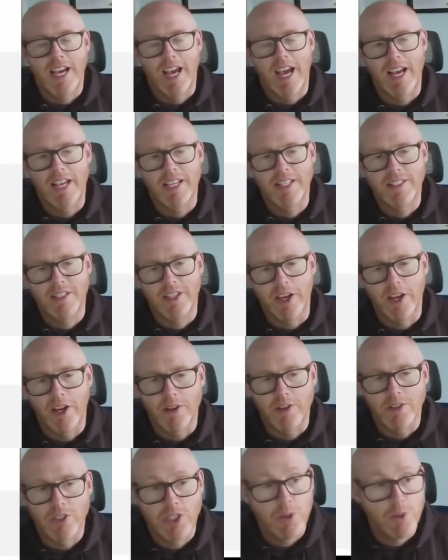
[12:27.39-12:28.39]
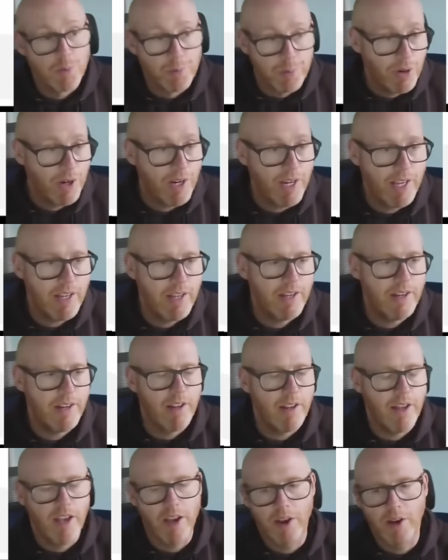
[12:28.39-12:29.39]
And she was
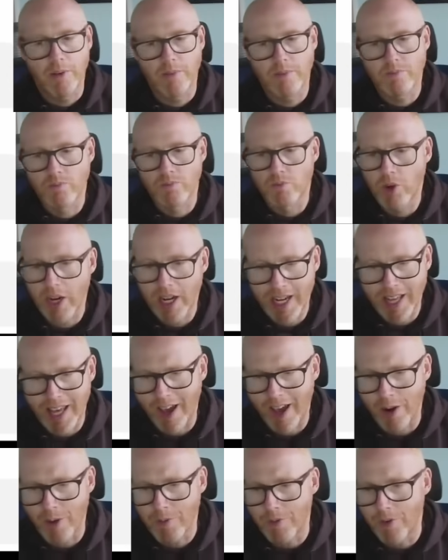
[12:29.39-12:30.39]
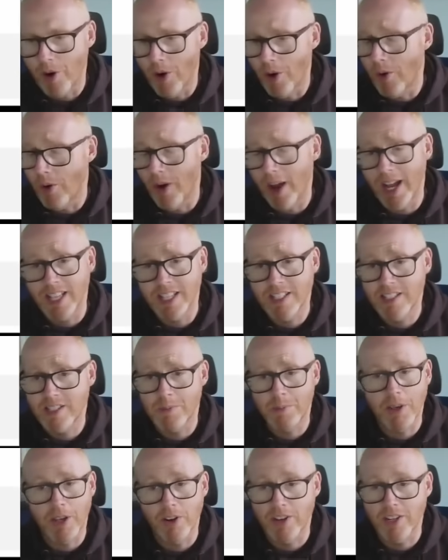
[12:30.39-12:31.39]
brilliant, really helpful. And to
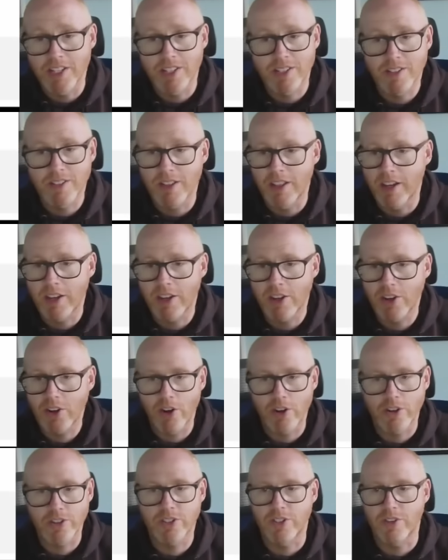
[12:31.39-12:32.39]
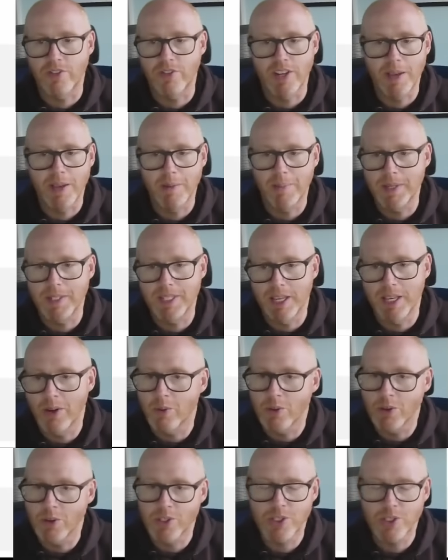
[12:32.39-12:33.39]
be honest, the cost of an EPC
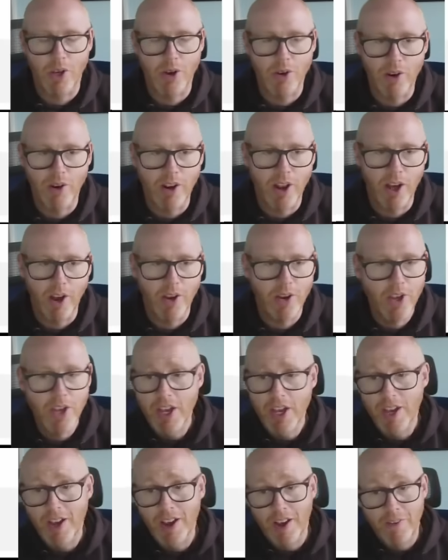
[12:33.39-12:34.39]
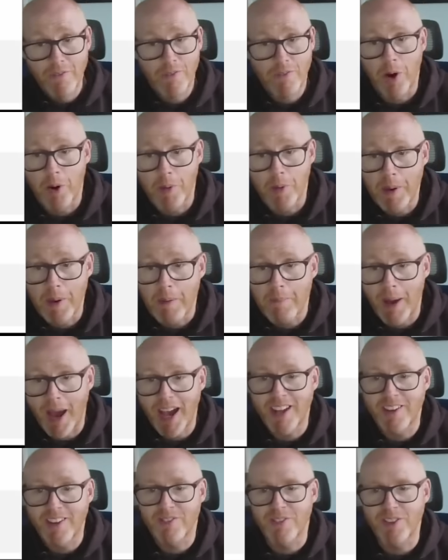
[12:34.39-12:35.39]
was so low. I felt a bit
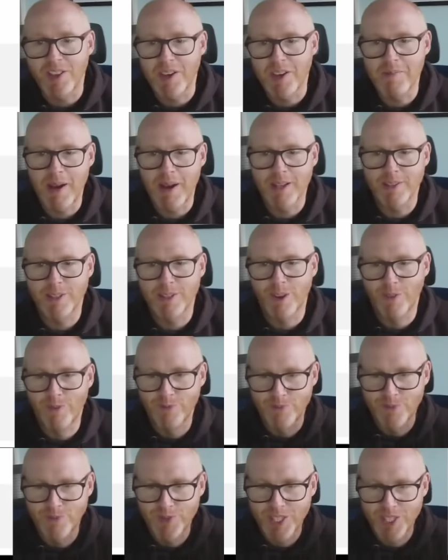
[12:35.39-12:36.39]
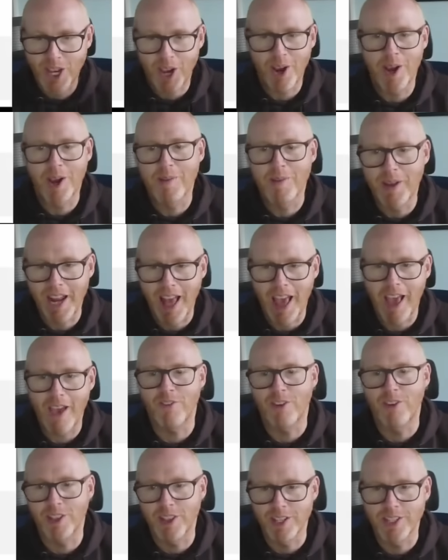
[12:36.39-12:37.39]
bad for the amount of time and
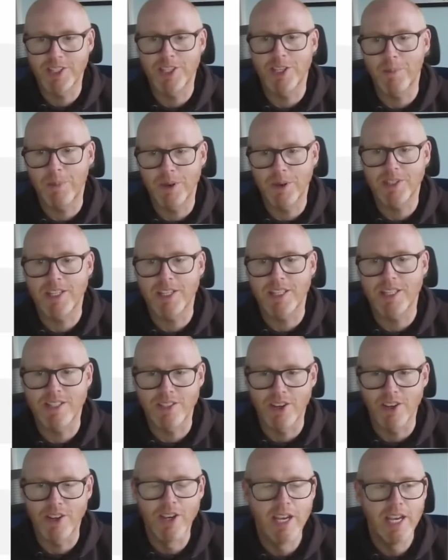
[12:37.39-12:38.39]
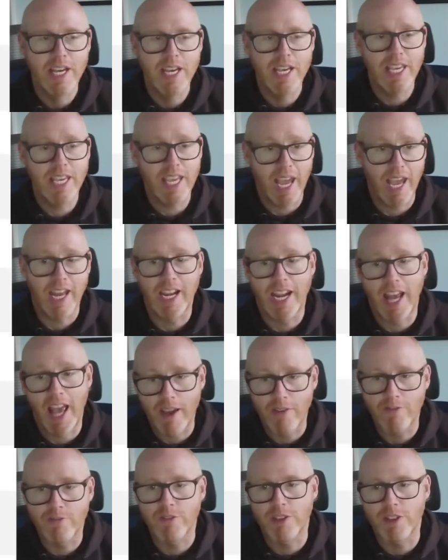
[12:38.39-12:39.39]
effort that she put into getting
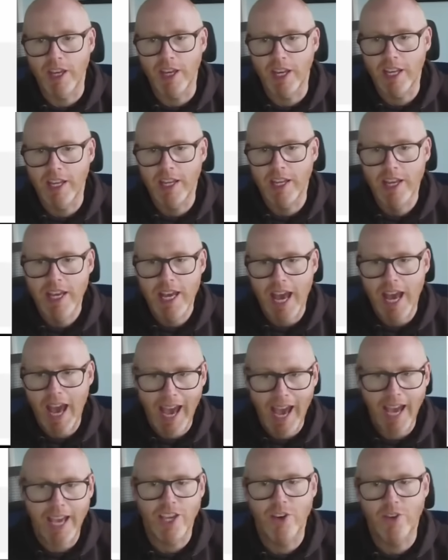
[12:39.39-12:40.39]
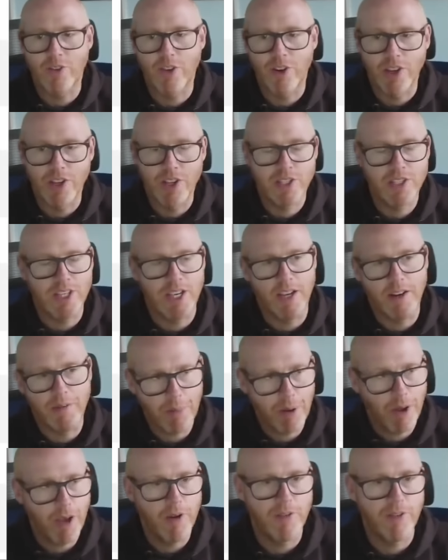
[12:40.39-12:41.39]
everything accurate and
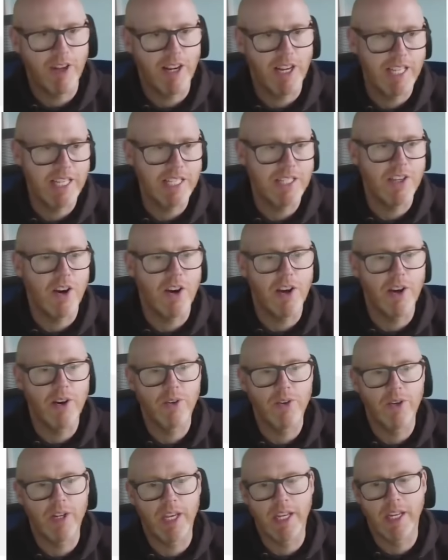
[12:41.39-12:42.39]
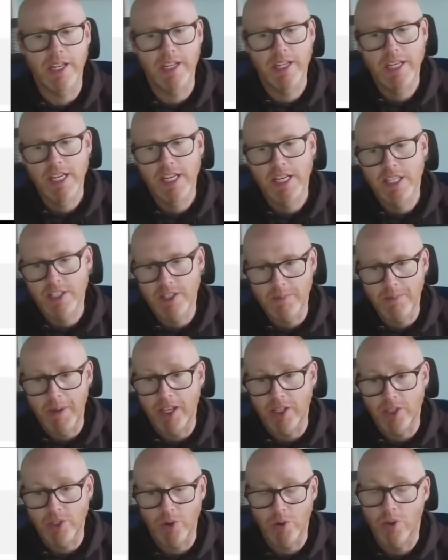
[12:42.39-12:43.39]
perfectly dialed in to
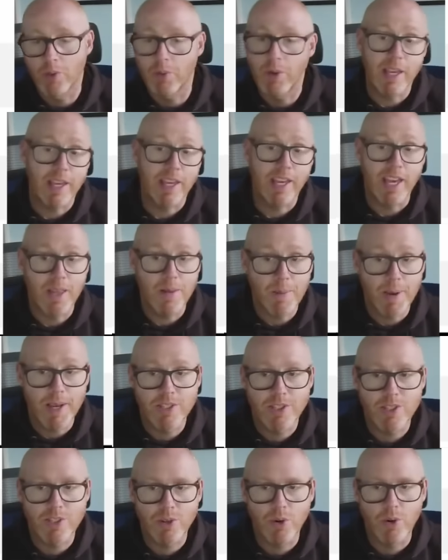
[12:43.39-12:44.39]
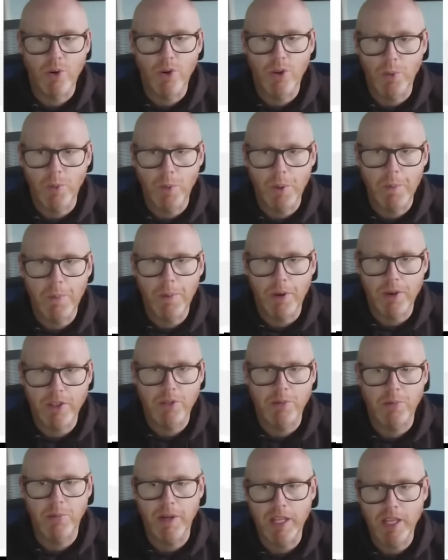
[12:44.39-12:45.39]
make sure that we could get the best score that we
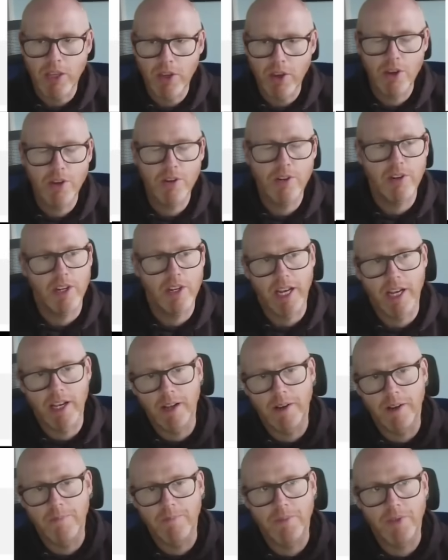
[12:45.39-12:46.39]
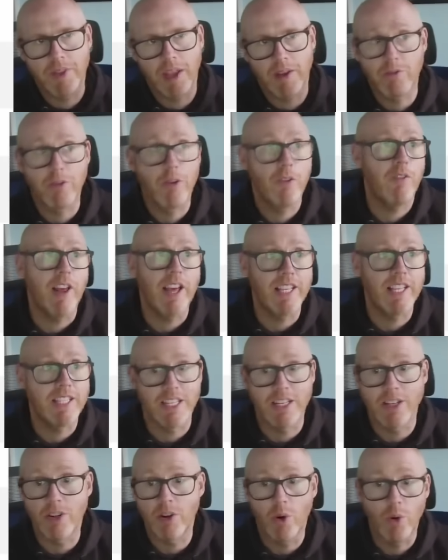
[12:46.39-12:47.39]
possibly could, and
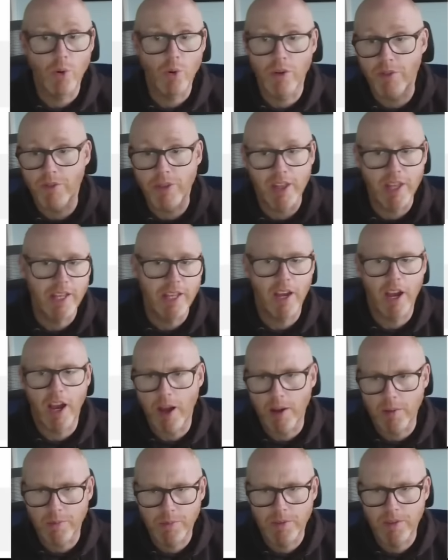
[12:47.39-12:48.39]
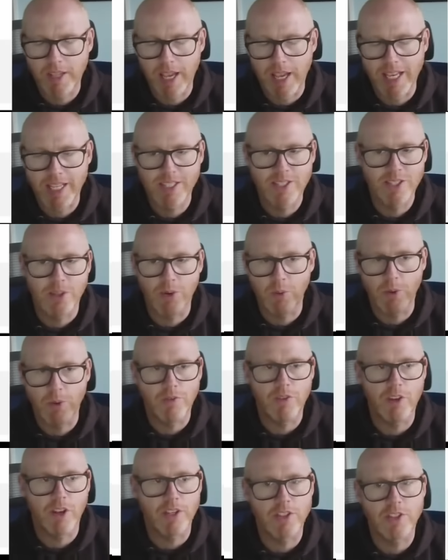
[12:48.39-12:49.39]
reflecting all of the updates that
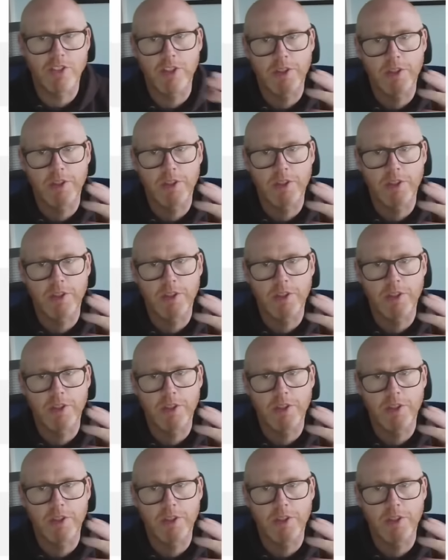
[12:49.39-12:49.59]
we've done to the